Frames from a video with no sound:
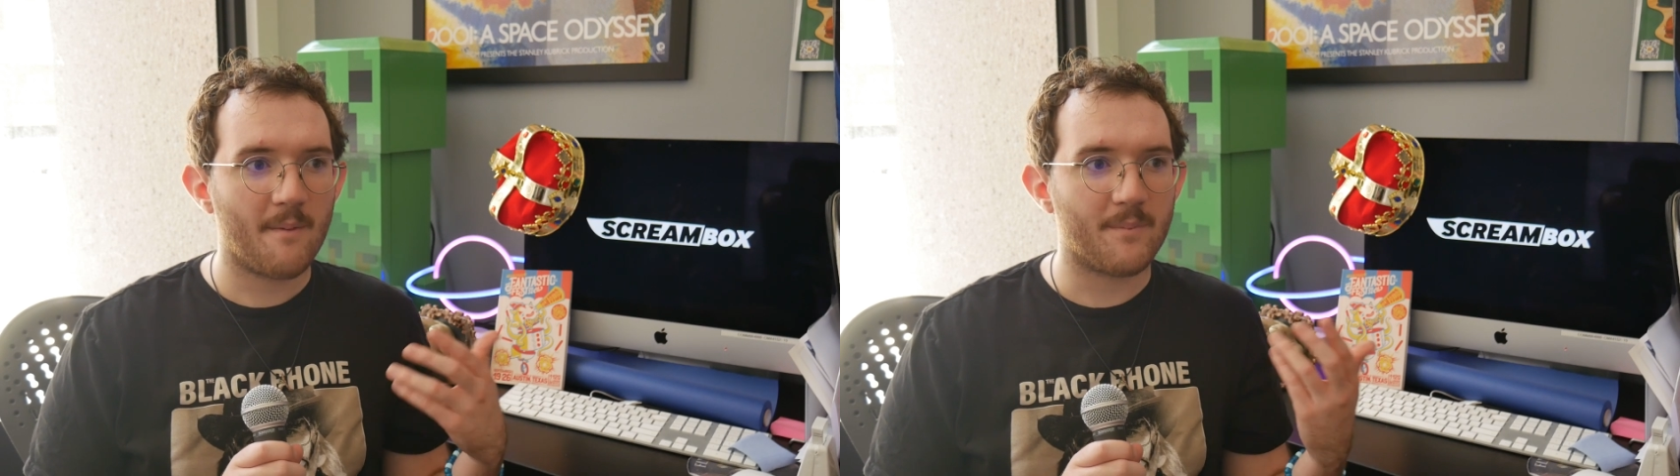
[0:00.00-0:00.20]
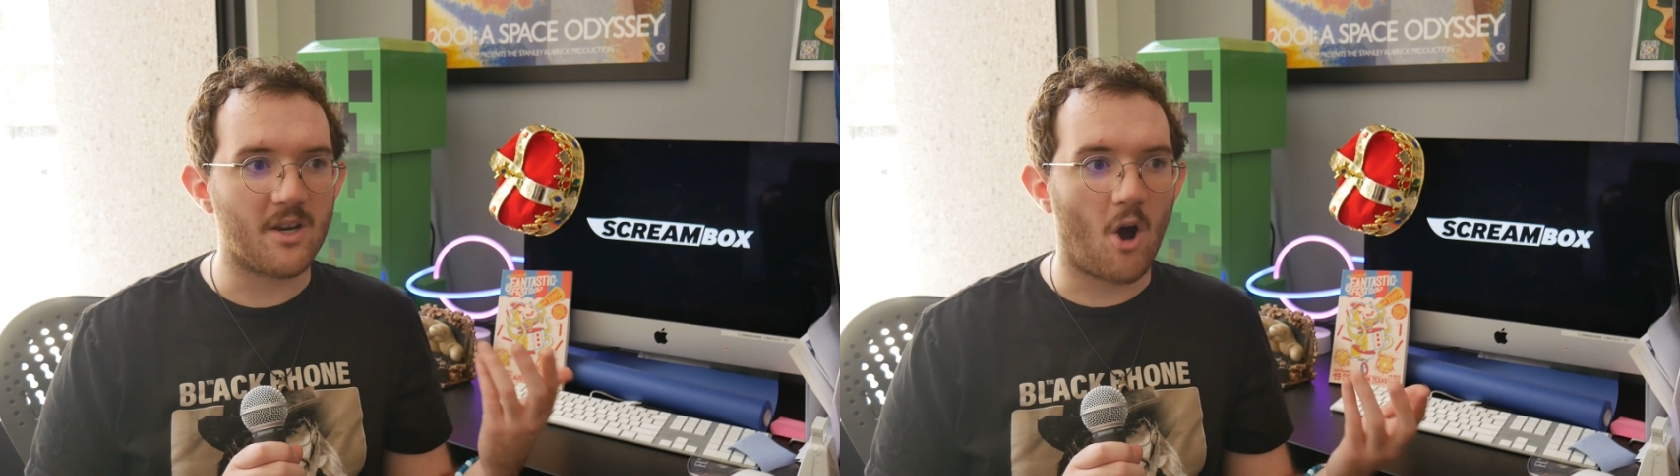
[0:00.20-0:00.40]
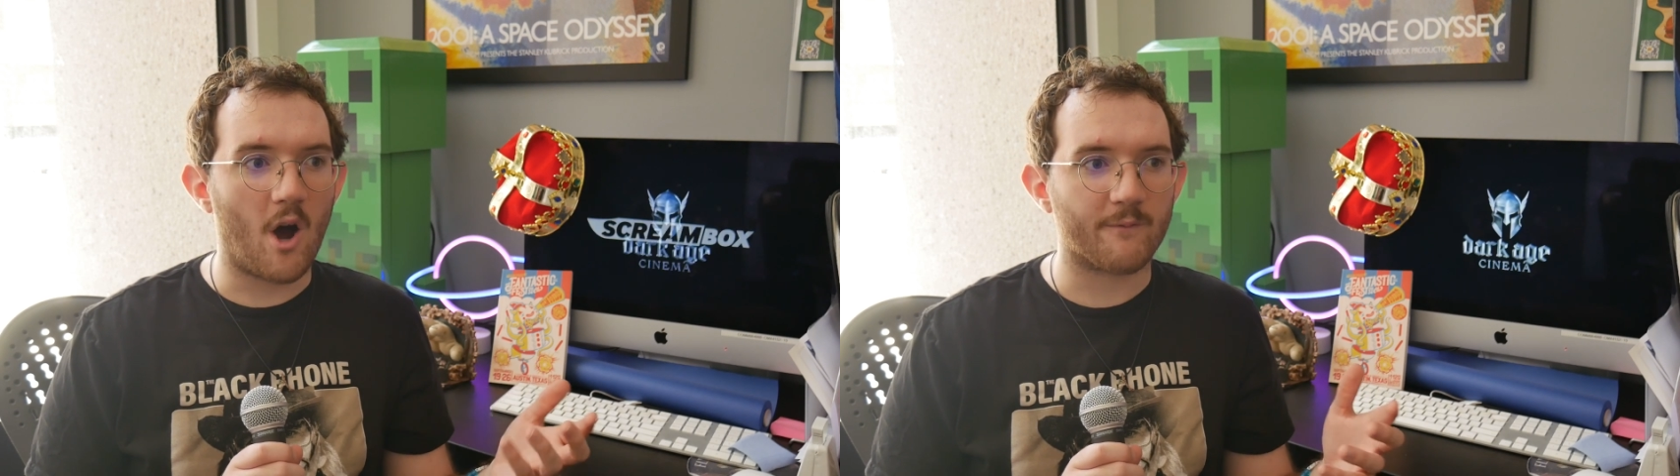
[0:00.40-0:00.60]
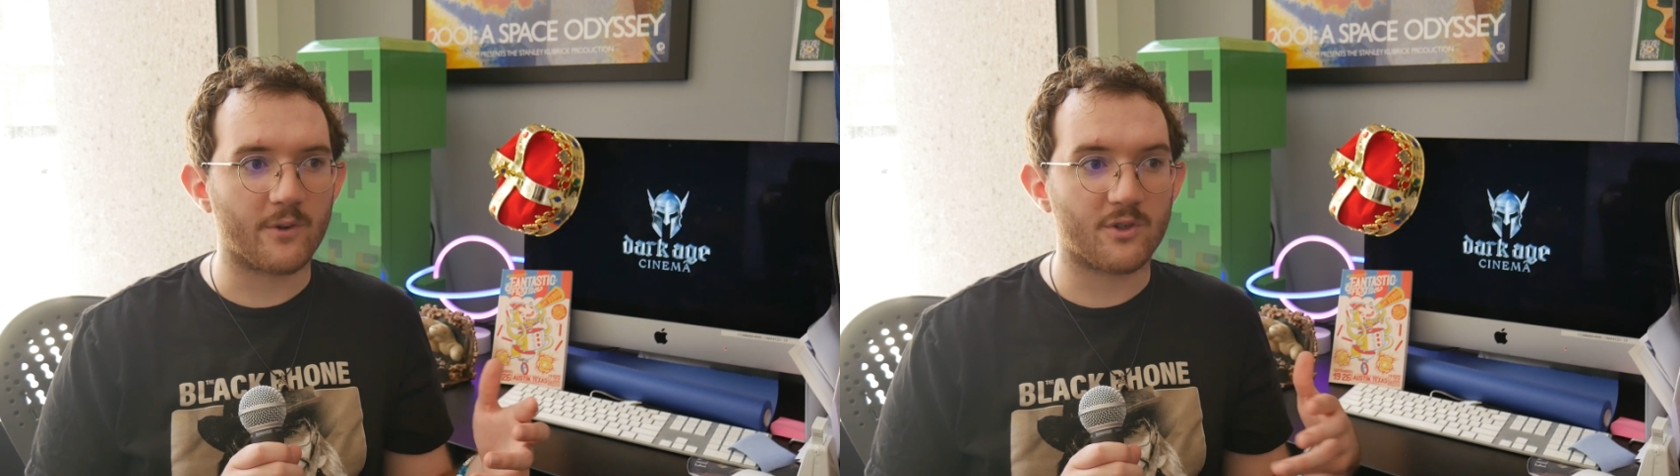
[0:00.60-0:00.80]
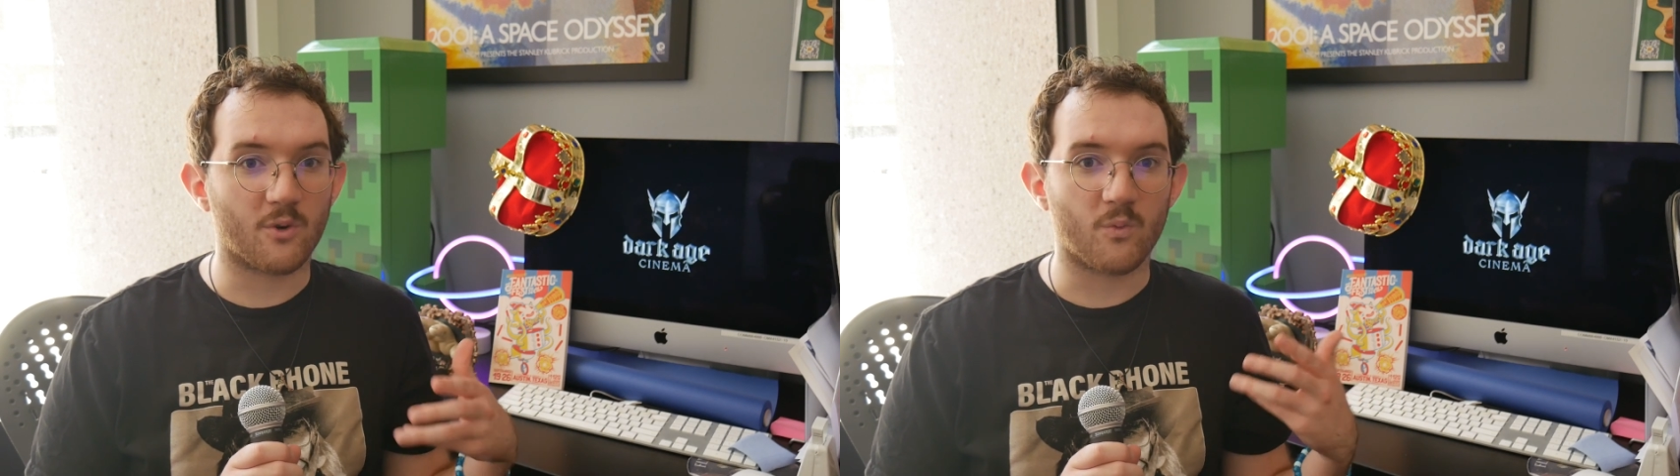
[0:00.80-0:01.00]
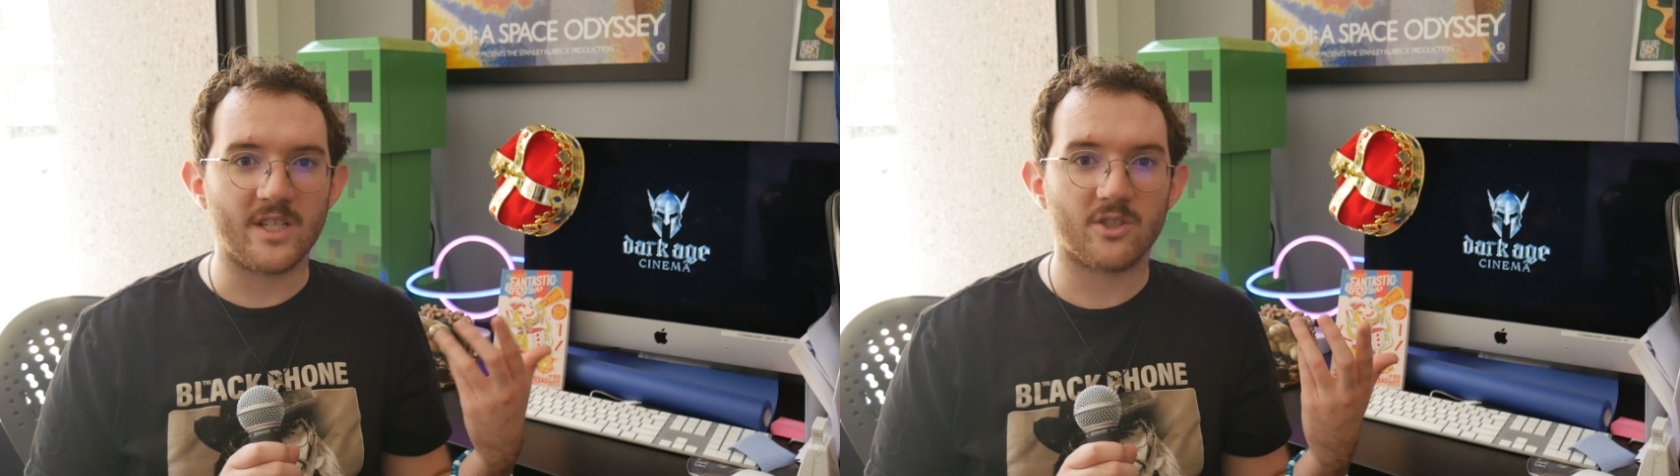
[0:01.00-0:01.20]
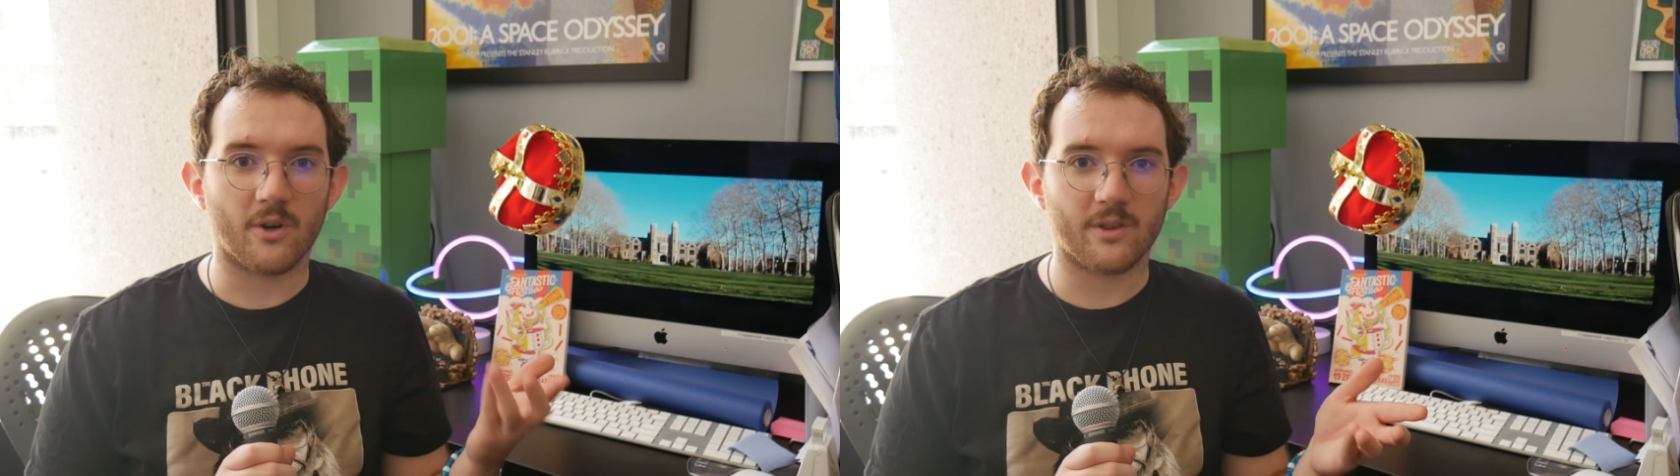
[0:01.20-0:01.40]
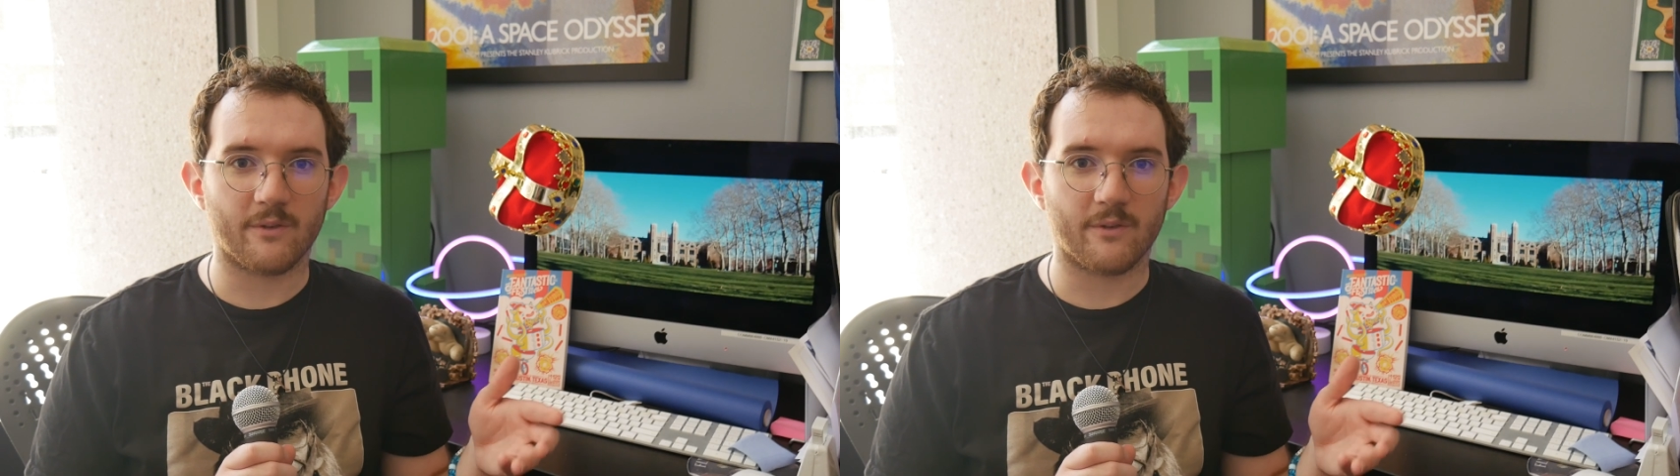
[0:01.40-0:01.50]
being offered to restart the